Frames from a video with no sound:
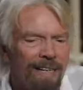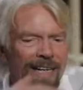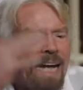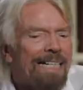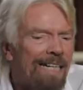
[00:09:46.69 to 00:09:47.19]

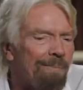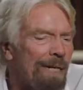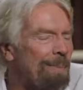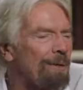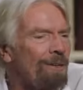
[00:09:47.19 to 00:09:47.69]
connecting
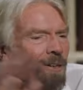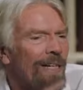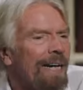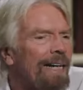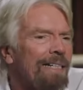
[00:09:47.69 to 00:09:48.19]
people who are not
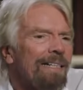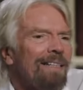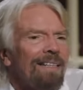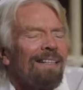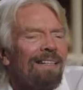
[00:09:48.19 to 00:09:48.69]
connected,
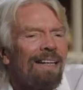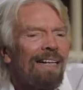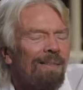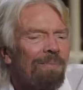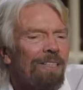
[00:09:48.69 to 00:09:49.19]
and
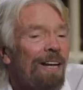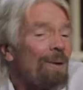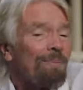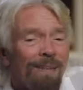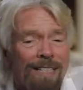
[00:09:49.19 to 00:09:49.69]
so
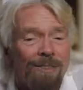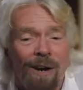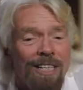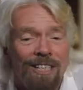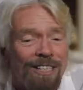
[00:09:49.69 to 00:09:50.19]
anyway, it's a
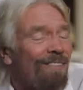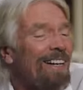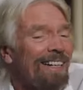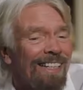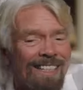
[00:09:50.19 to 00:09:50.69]
rush, it's
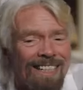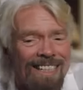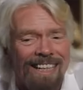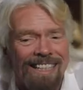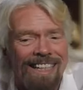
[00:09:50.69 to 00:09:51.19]
fun, it's
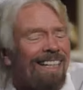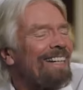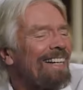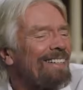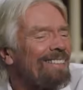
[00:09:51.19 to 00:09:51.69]
exciting,
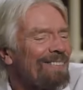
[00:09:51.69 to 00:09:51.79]
and